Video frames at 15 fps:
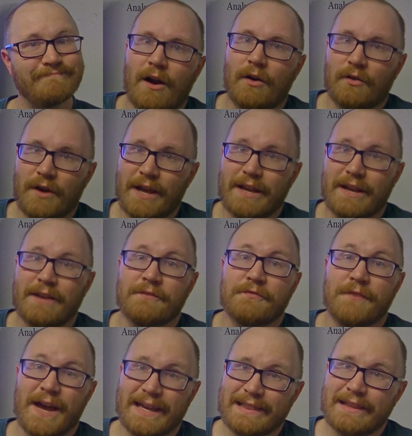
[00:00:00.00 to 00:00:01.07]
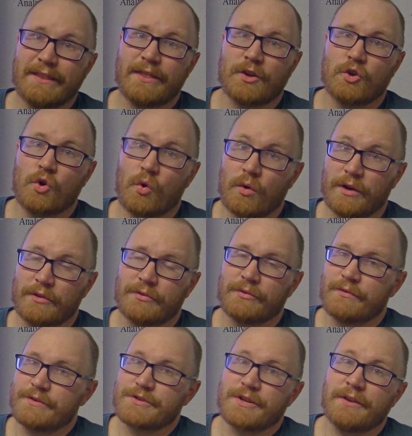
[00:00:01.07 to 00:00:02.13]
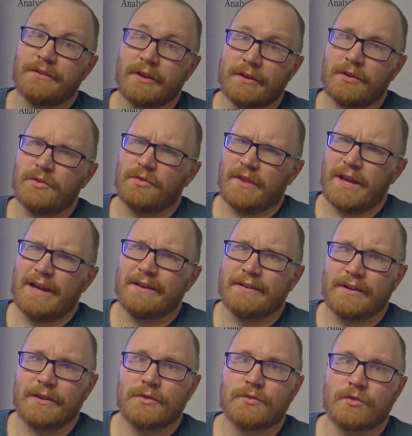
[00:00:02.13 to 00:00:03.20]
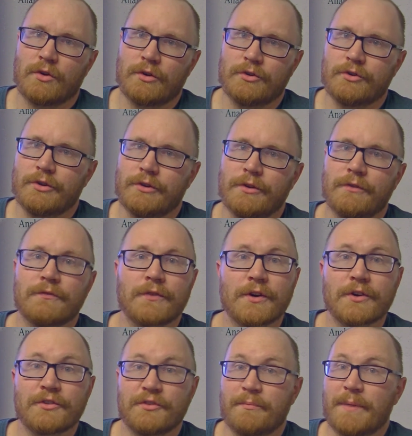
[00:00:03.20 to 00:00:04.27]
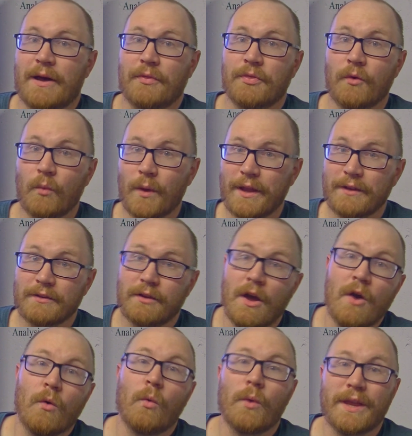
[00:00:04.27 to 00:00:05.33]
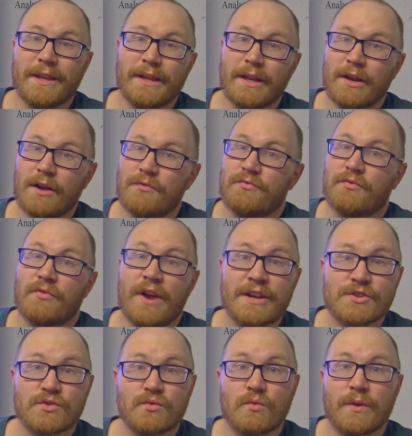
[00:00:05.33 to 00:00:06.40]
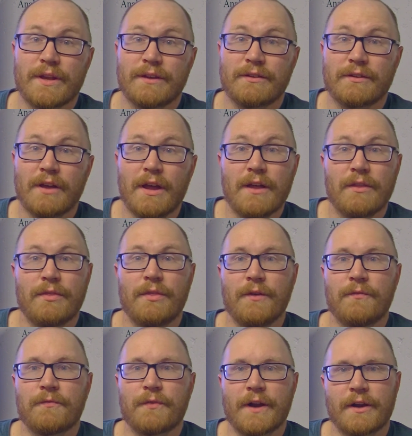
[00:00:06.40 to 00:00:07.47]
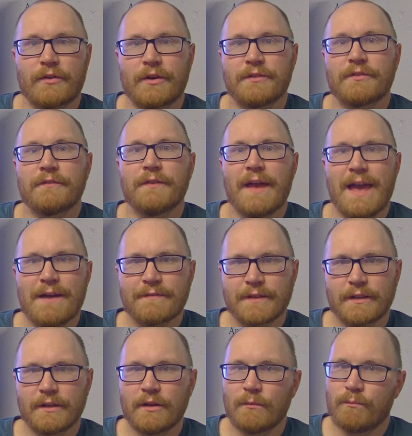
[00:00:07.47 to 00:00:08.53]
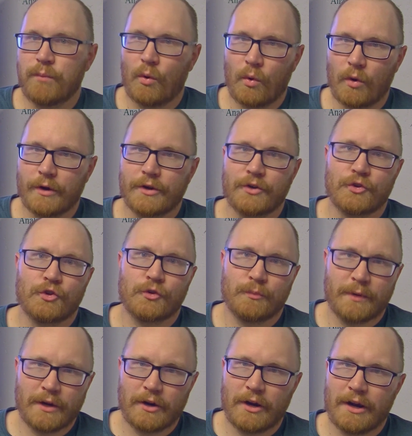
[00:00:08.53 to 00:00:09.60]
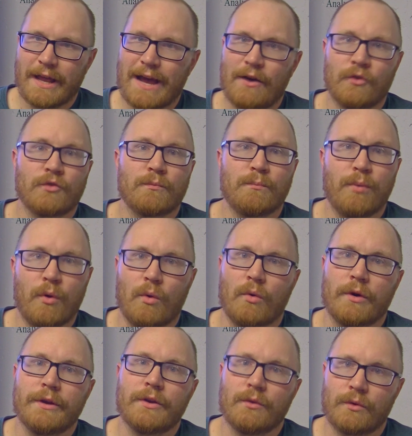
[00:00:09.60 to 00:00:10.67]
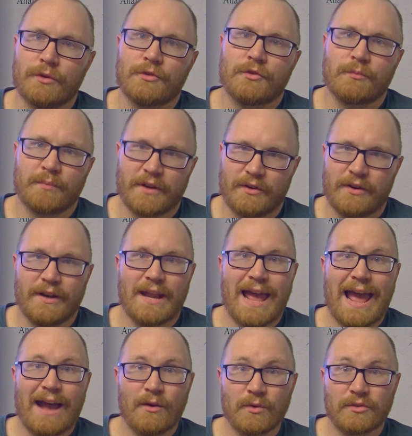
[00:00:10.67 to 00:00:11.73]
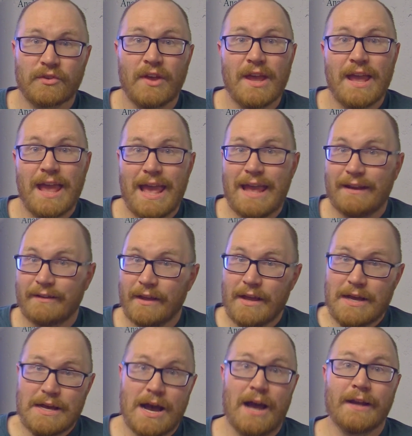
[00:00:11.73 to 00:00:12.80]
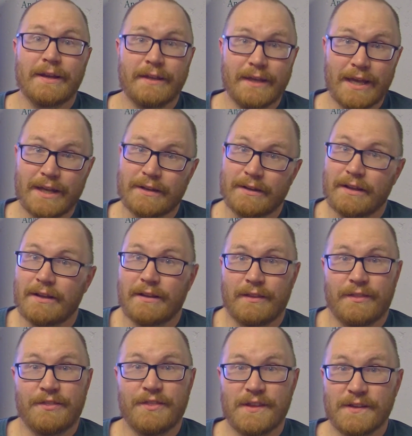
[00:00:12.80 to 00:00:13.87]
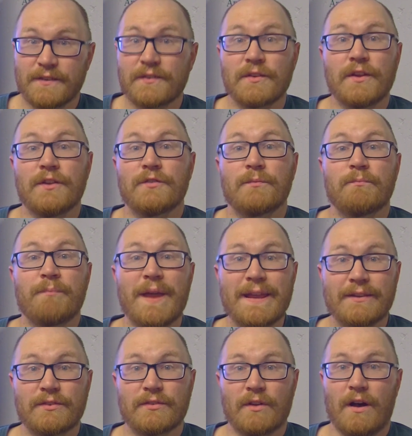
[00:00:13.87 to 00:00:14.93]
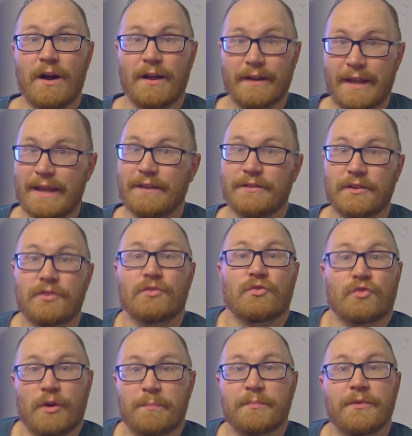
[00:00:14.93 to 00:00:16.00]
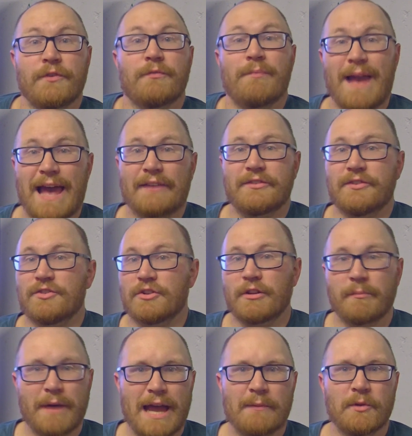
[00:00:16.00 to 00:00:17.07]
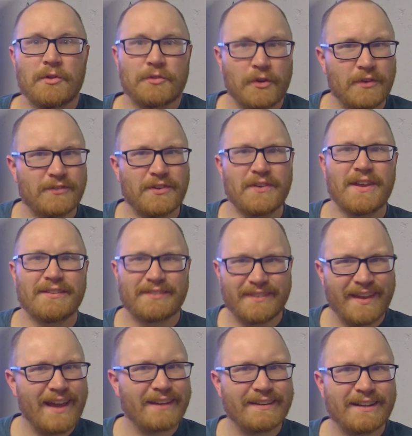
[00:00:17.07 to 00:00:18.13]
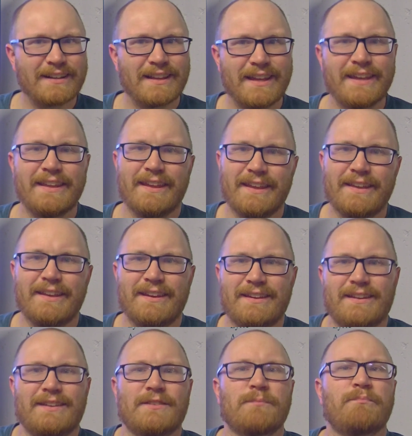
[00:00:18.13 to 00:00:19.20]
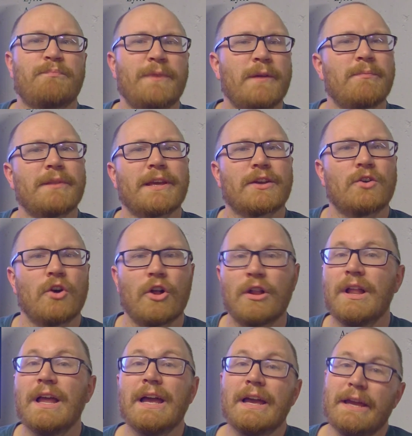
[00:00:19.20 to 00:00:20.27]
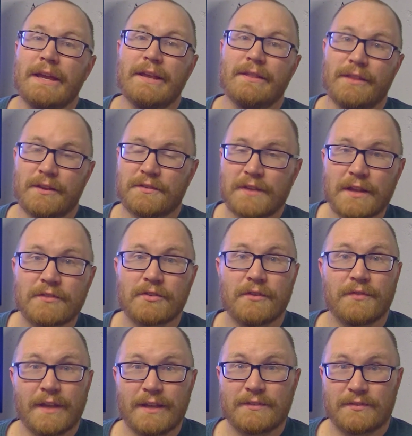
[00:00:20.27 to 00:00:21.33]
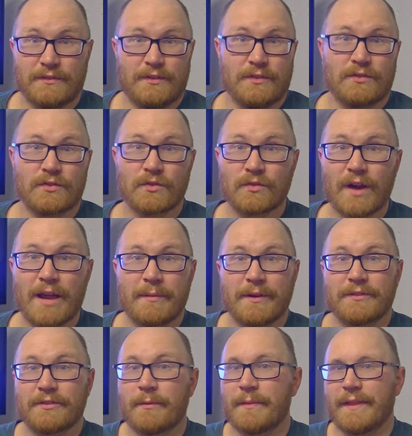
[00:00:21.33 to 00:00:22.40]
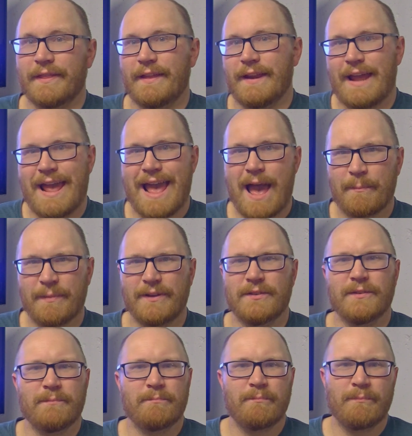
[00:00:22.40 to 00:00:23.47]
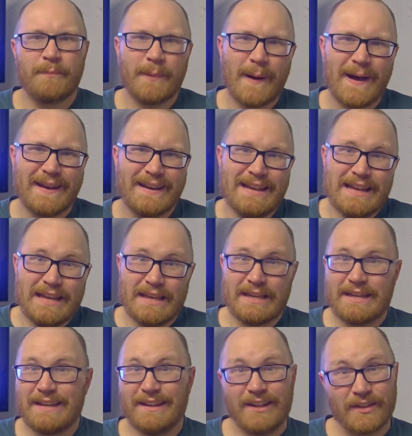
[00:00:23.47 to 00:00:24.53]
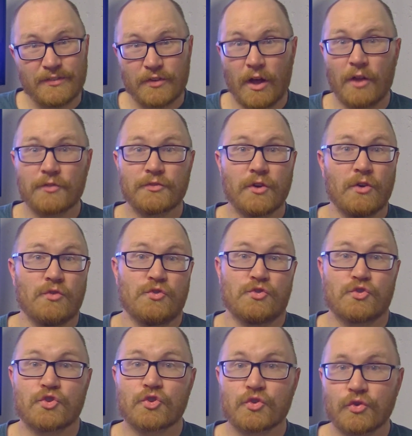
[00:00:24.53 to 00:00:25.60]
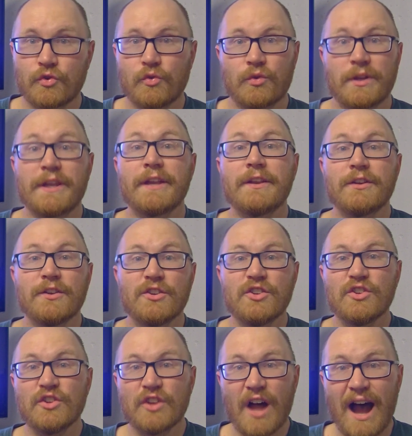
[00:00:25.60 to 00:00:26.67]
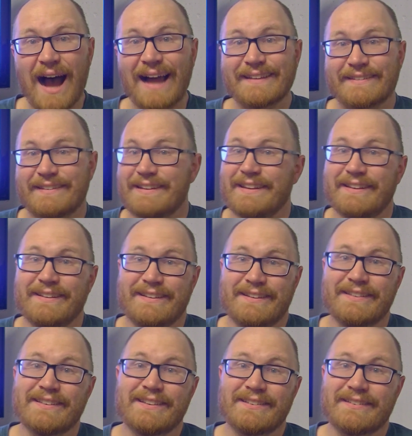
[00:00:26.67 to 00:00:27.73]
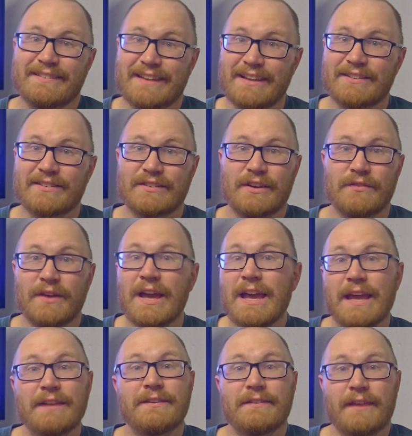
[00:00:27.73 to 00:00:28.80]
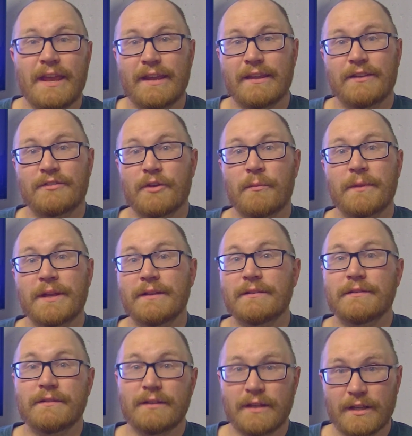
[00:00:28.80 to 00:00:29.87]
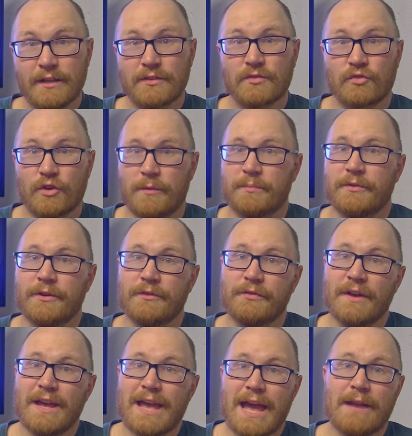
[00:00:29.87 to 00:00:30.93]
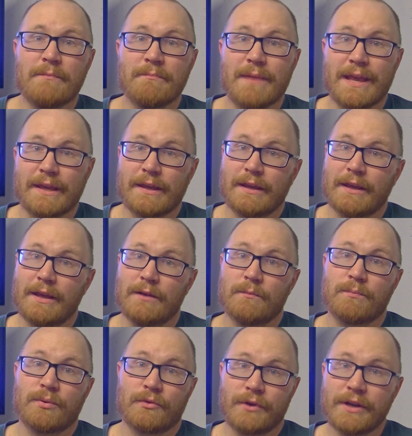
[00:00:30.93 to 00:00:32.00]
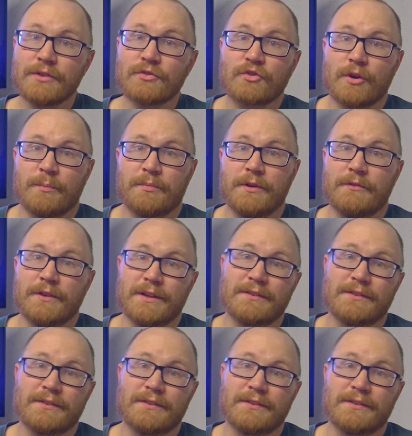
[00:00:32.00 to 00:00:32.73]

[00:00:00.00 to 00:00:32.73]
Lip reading: All right, and finally the chorus, which continues the idea started in the verse about the wind. We need a fresh wind, the fragrance of heaven. Pour your spirit out, pour your spirit out. And again, this is based on a descriptive passage in the Bible. So yes, technically it's biblical in the sense of it's describing something that happened, but it's also truly not in the sense of it's taking something descriptive and making it prescriptive.